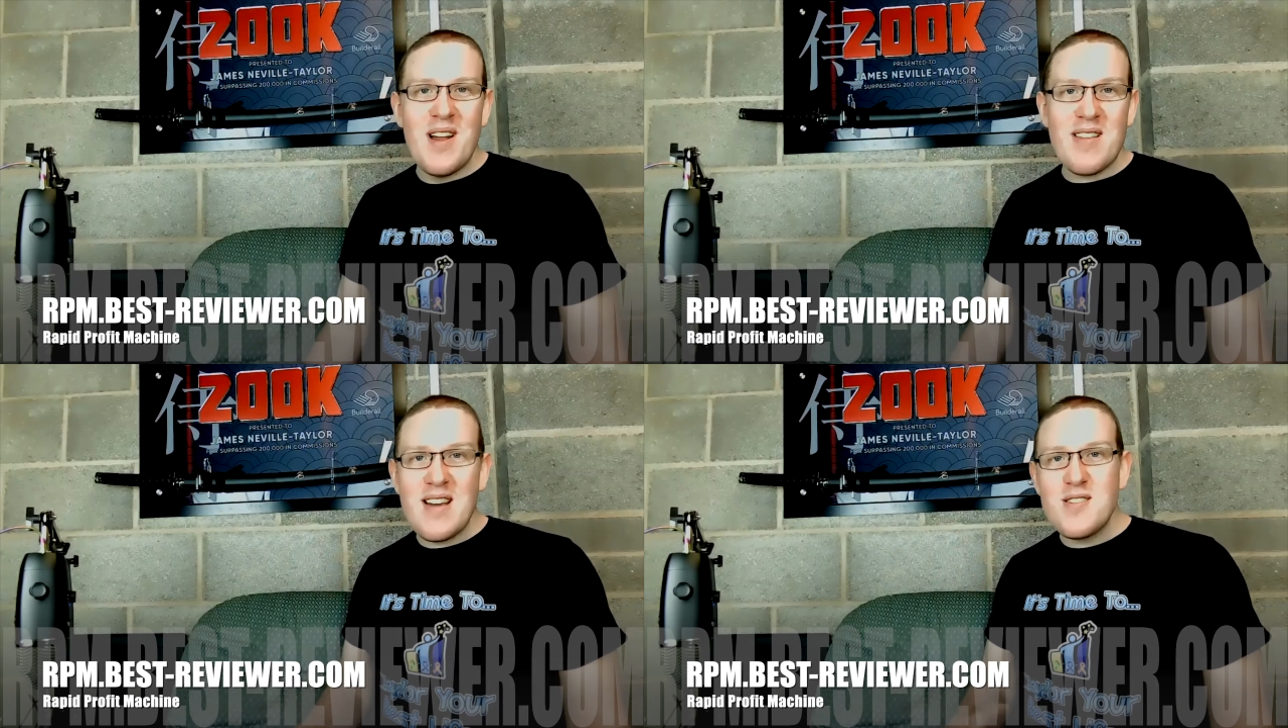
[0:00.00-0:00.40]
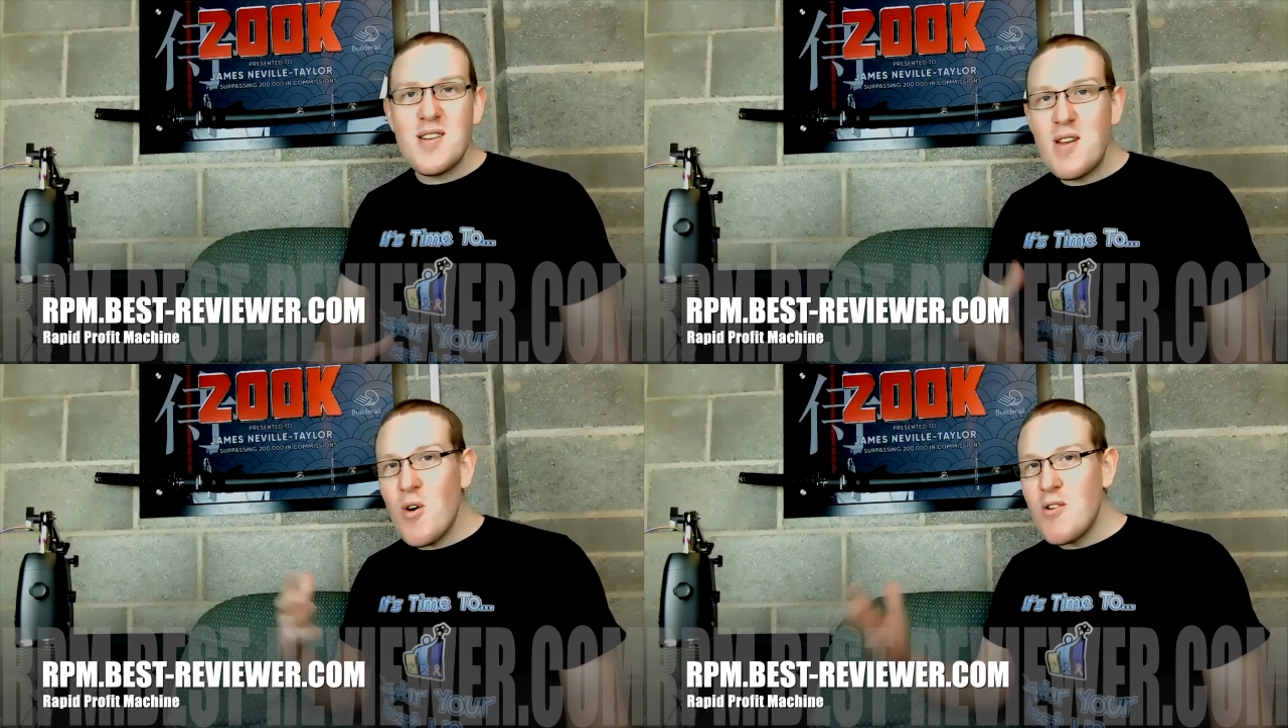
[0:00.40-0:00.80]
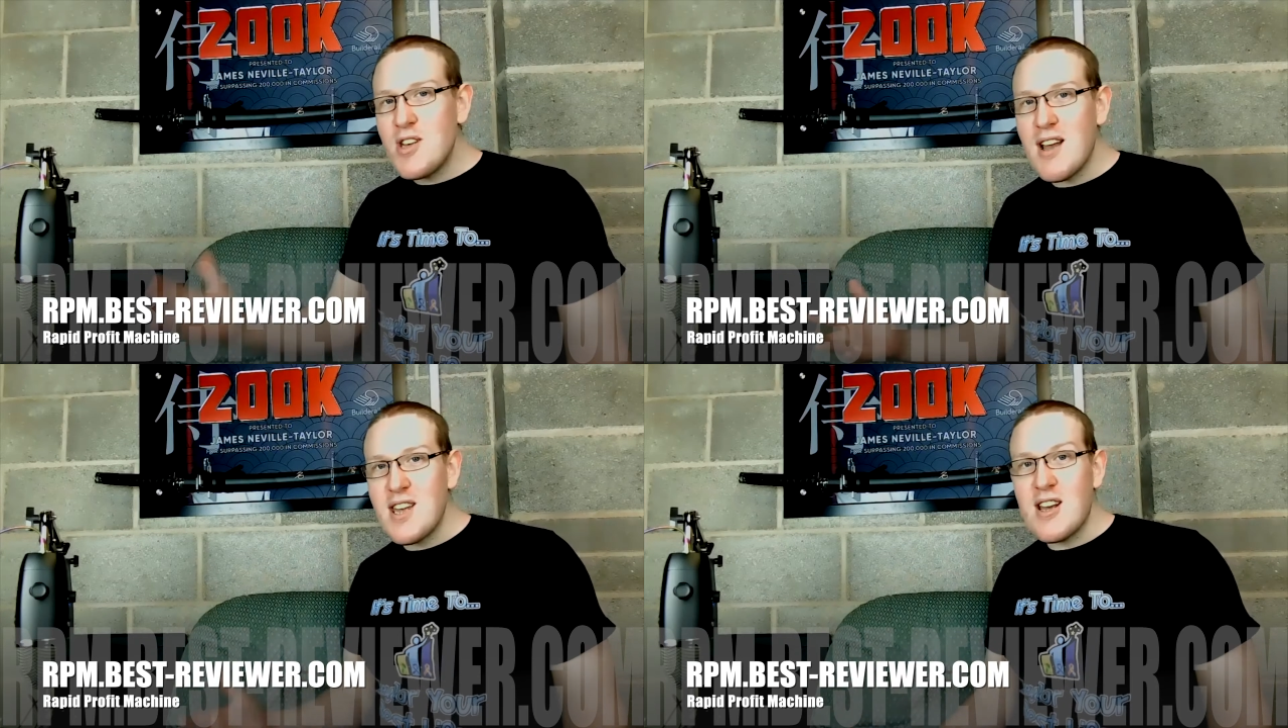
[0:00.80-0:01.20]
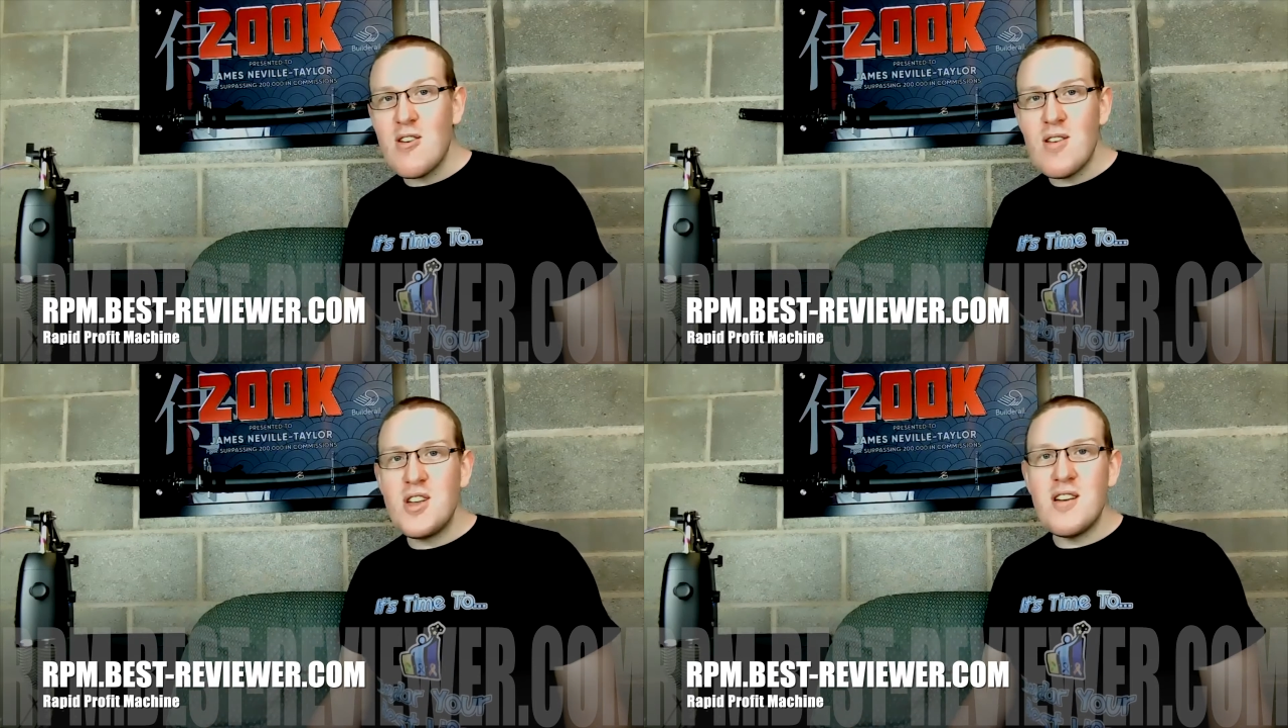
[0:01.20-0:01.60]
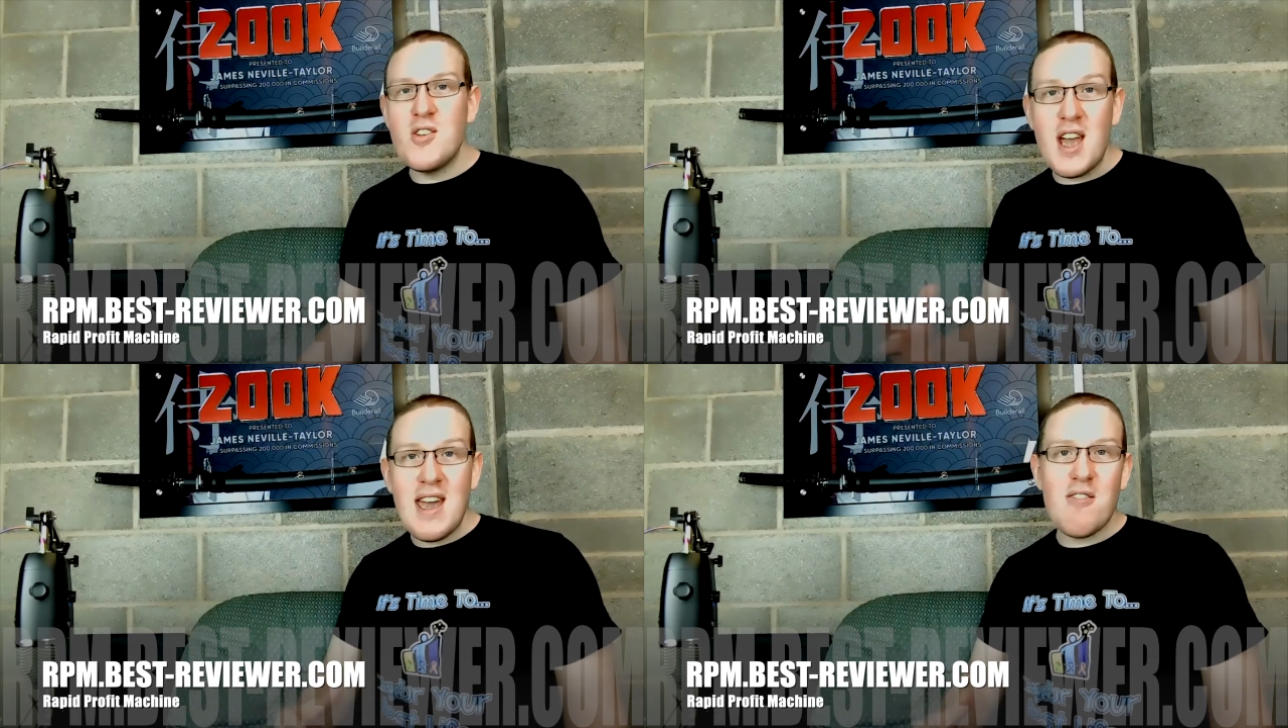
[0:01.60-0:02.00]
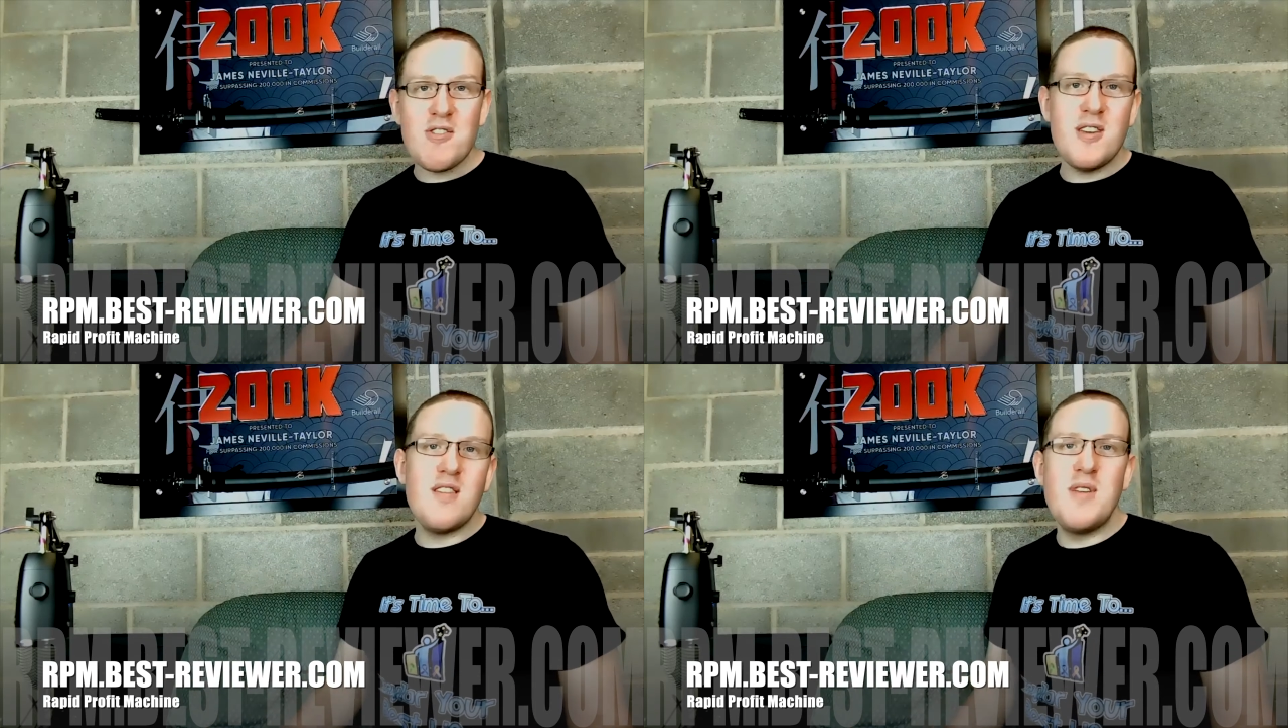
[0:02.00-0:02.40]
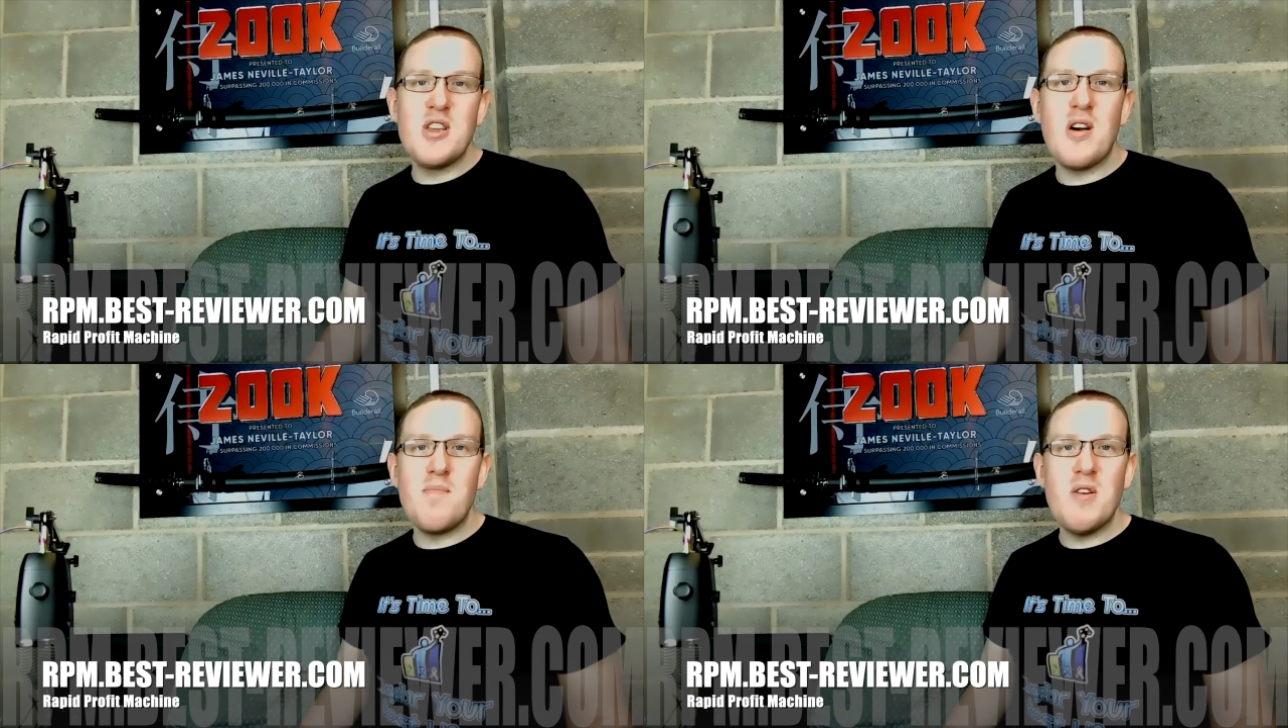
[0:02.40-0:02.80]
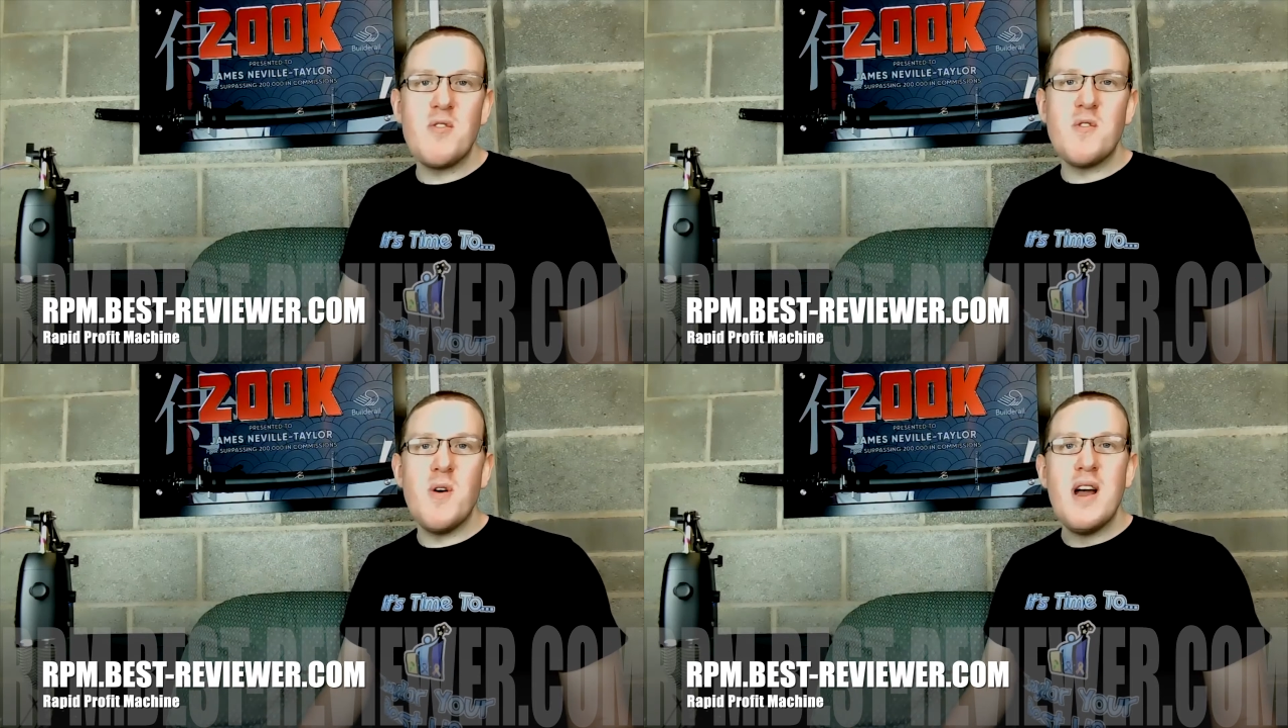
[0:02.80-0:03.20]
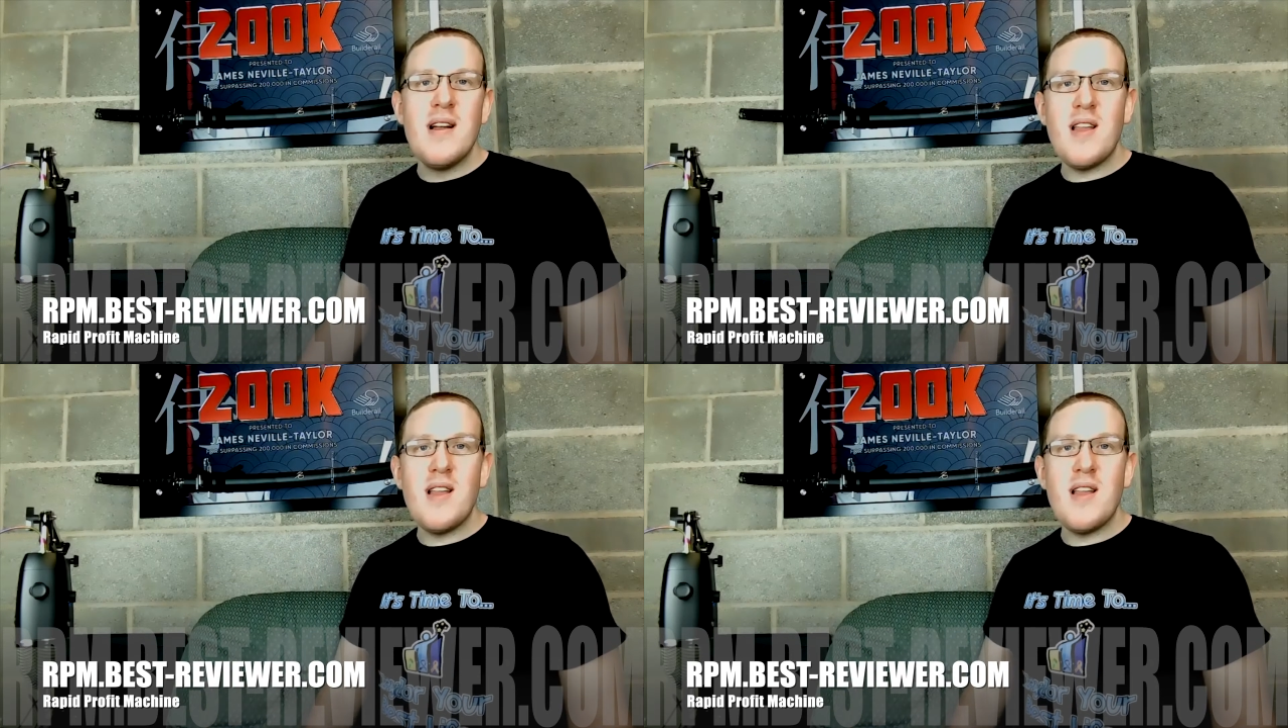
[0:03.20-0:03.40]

Thanks to the auto tag technology and checkout system inside Builderall,